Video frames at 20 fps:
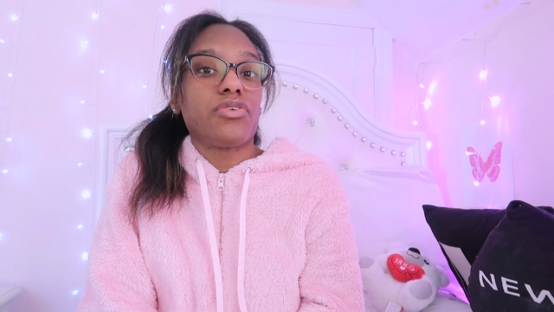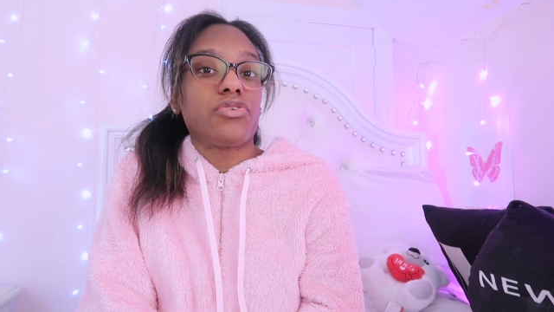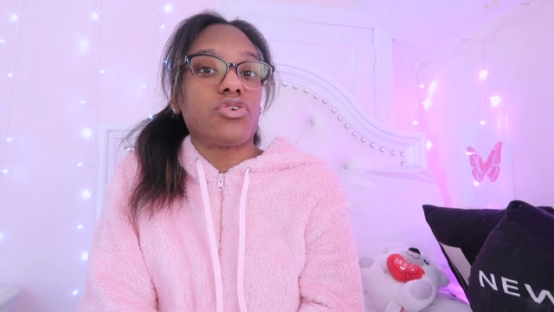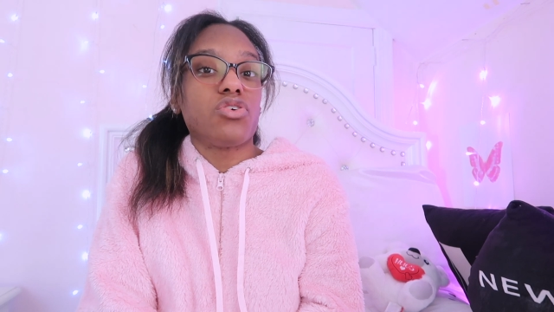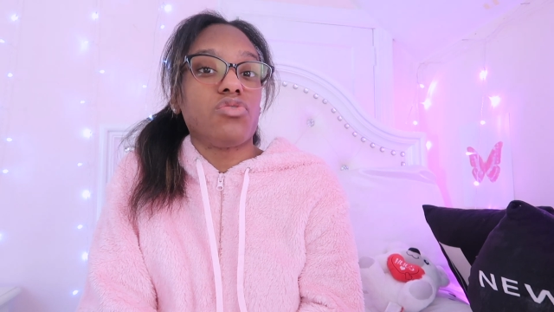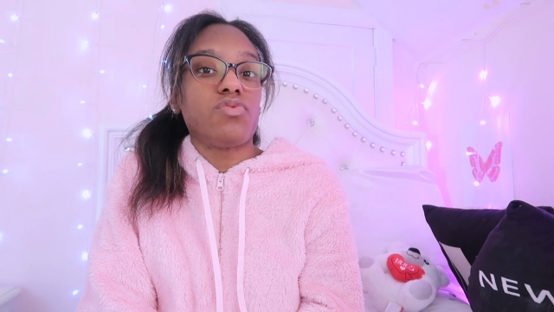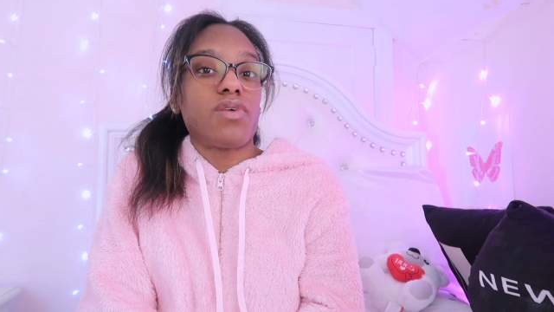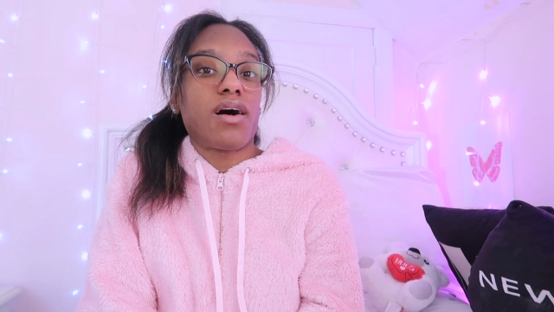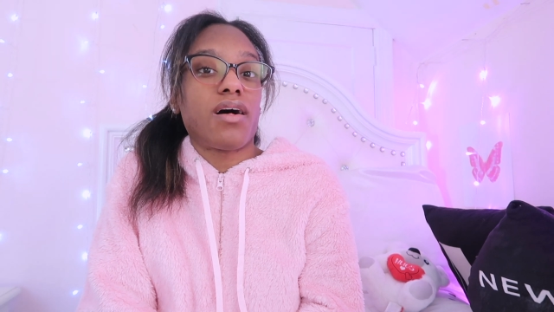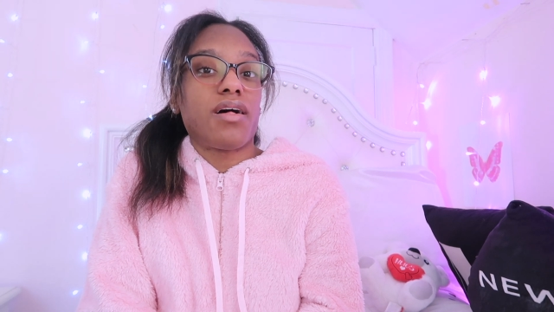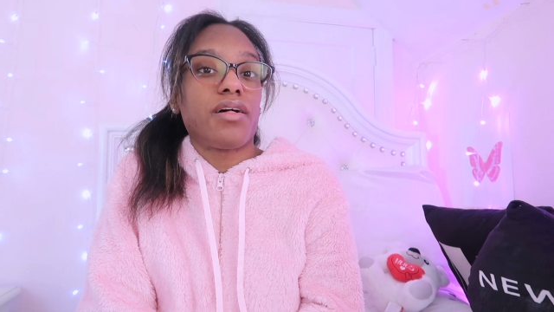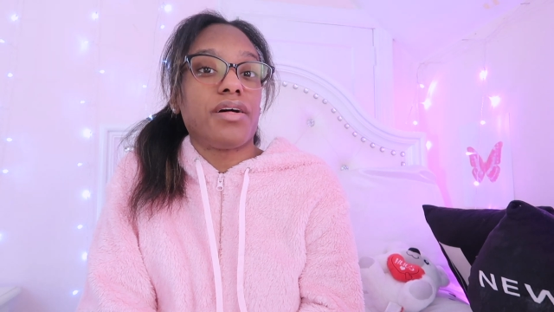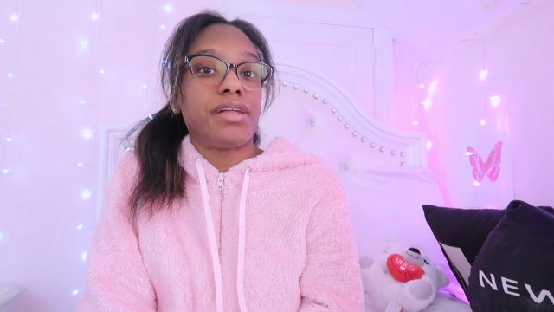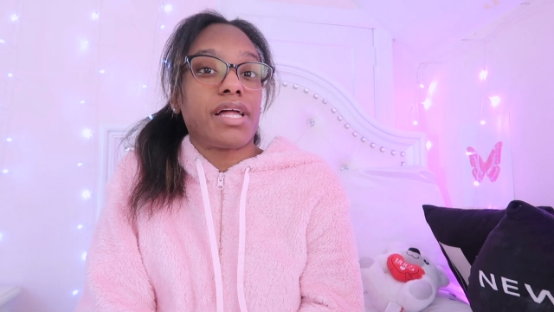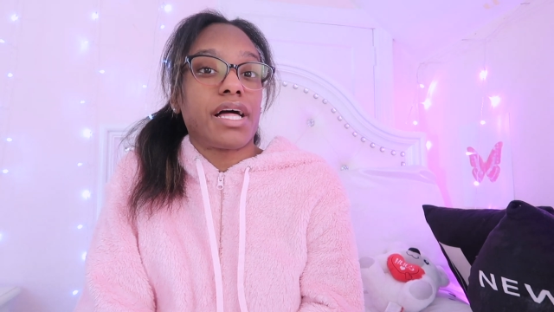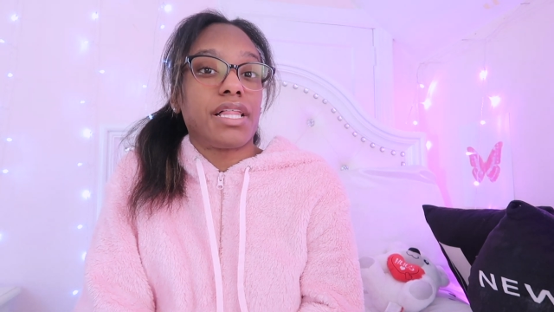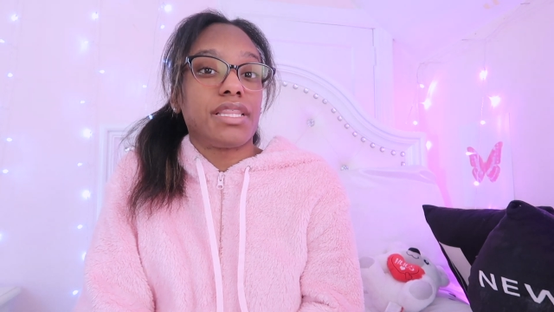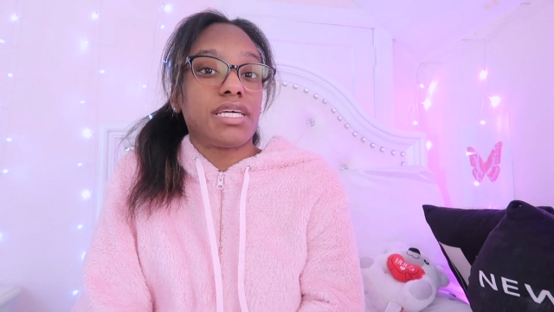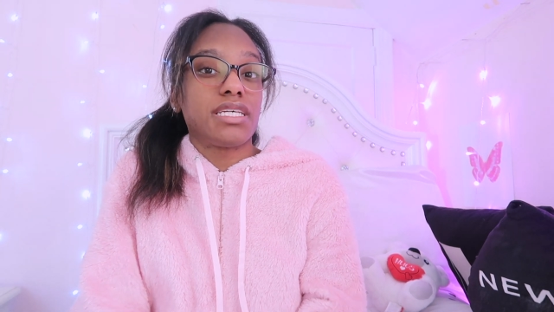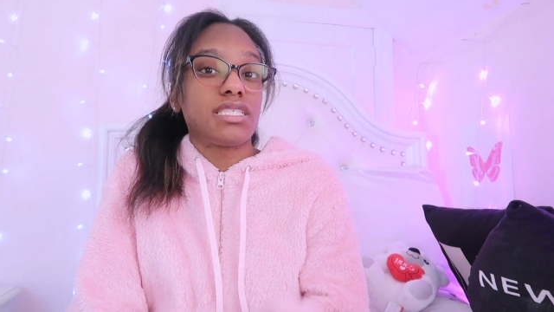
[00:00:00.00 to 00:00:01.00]
to do well in
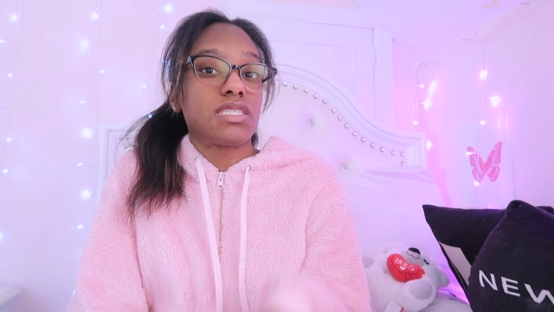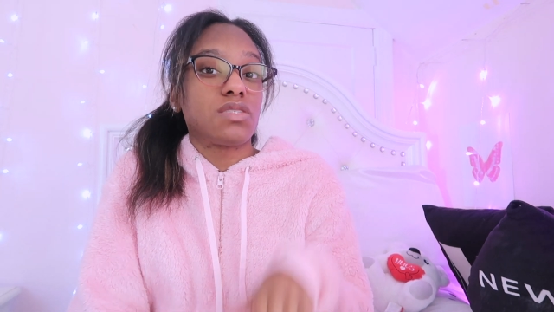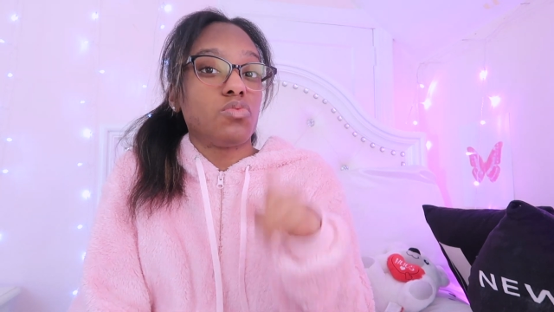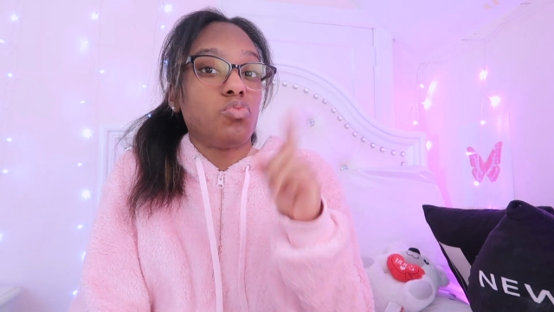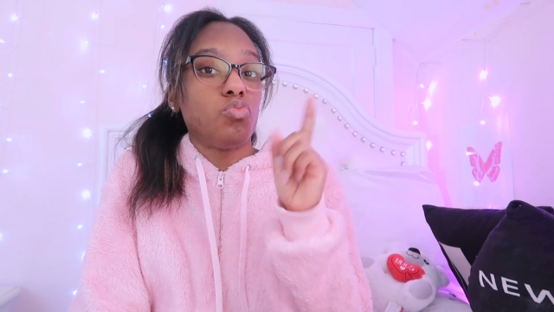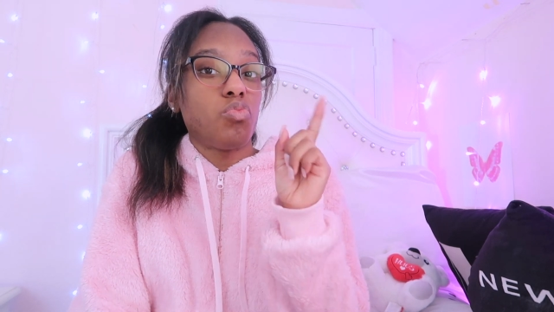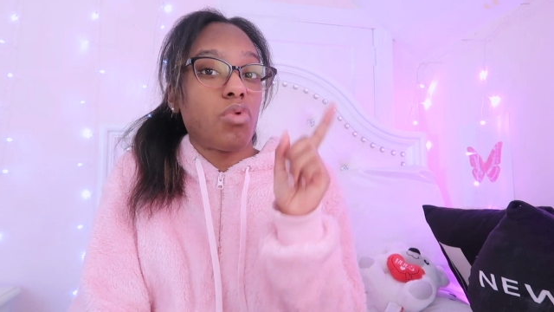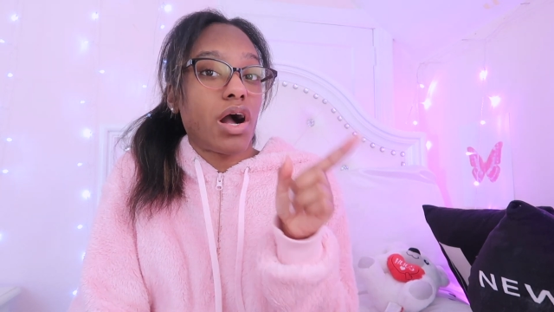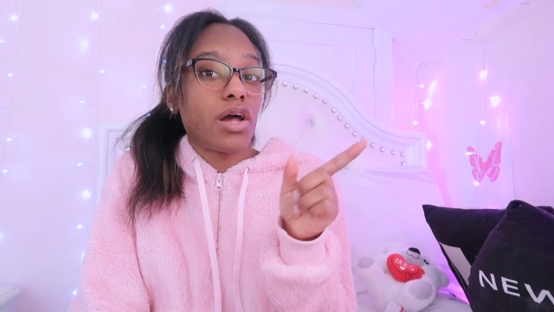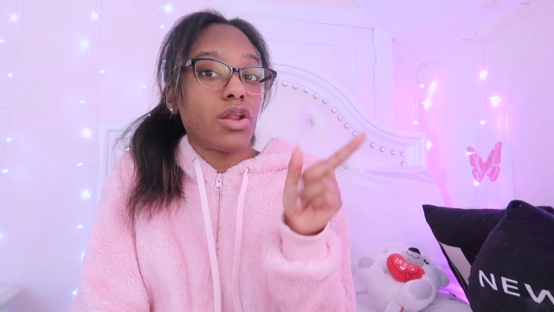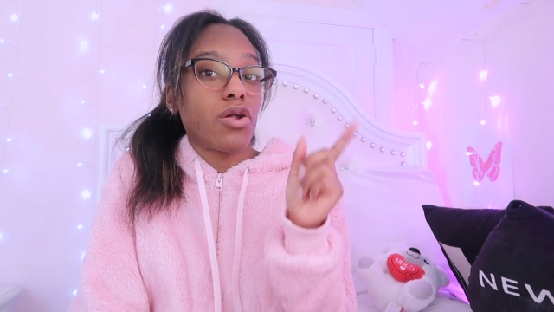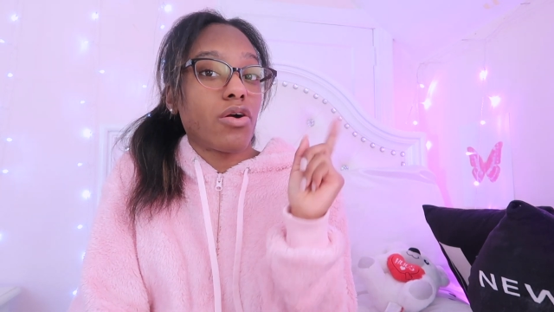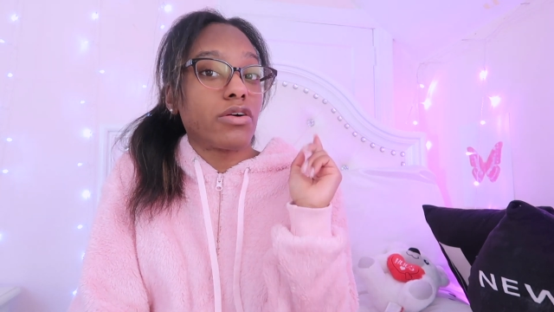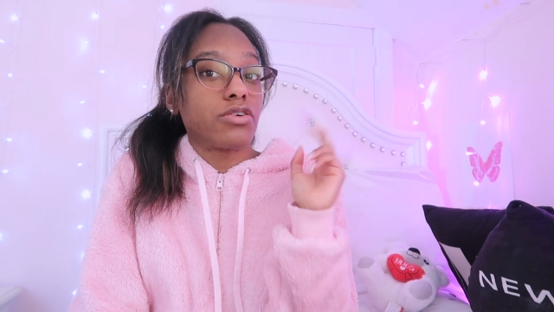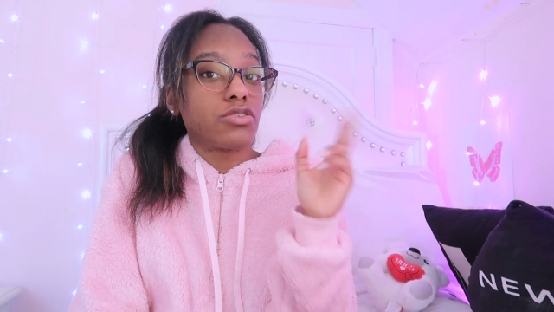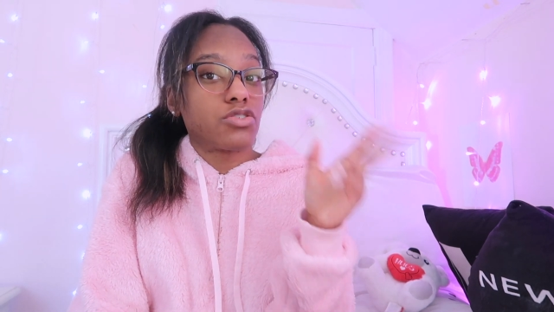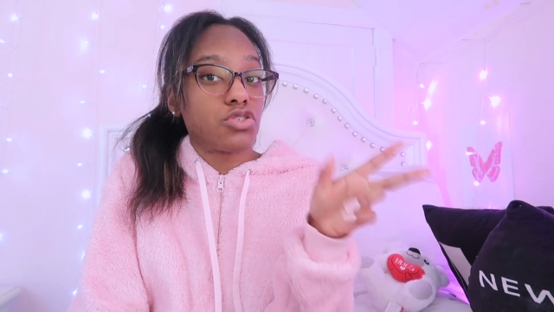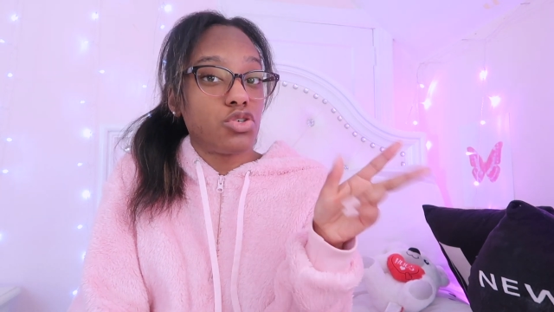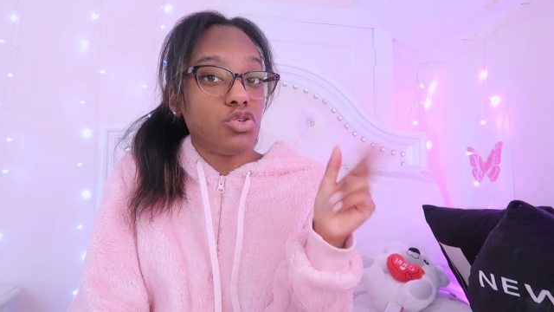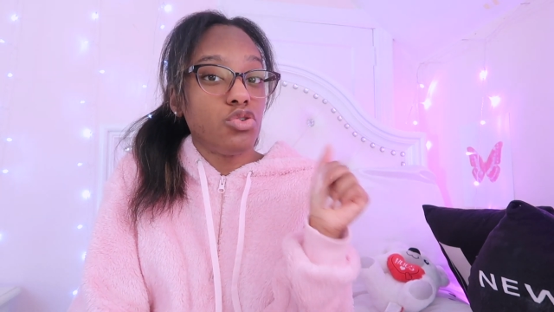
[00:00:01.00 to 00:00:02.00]
at least 1
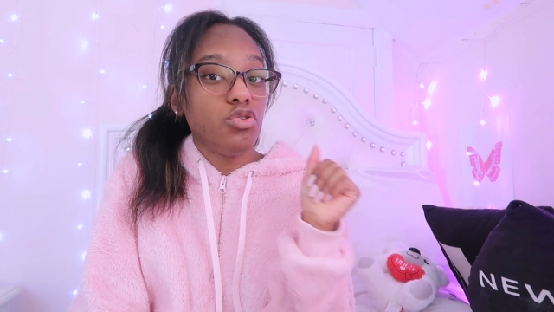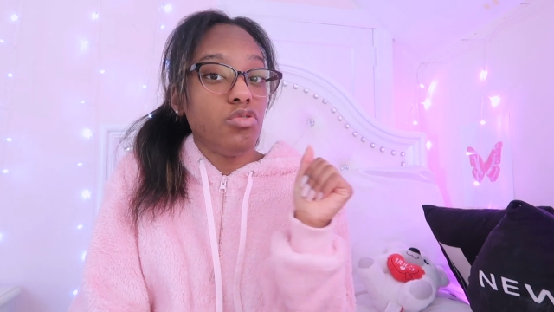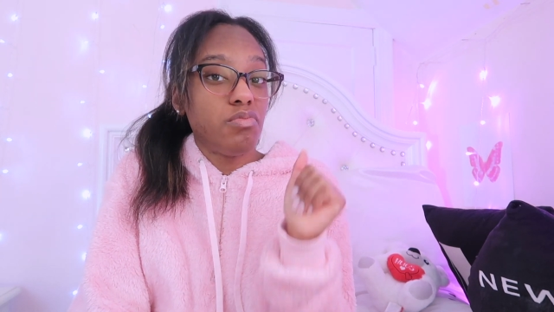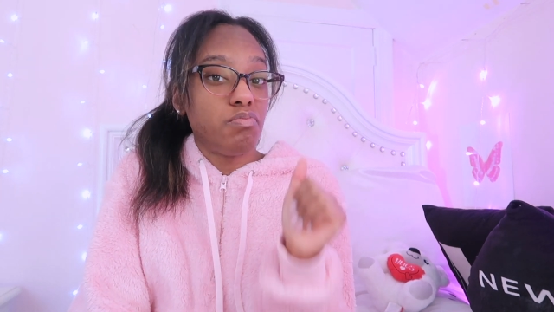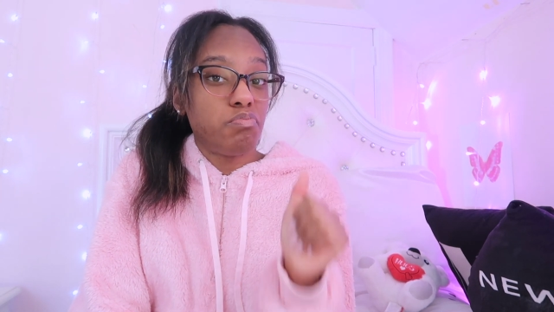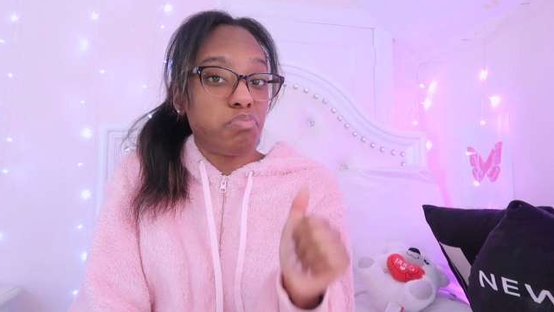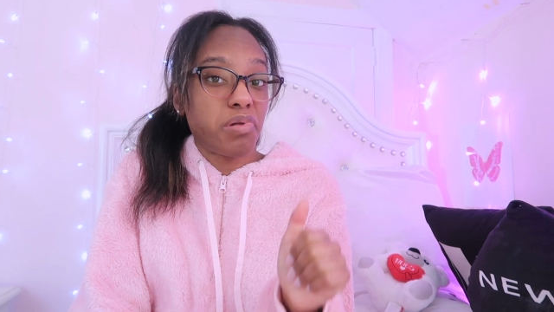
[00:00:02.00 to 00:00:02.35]
or 2,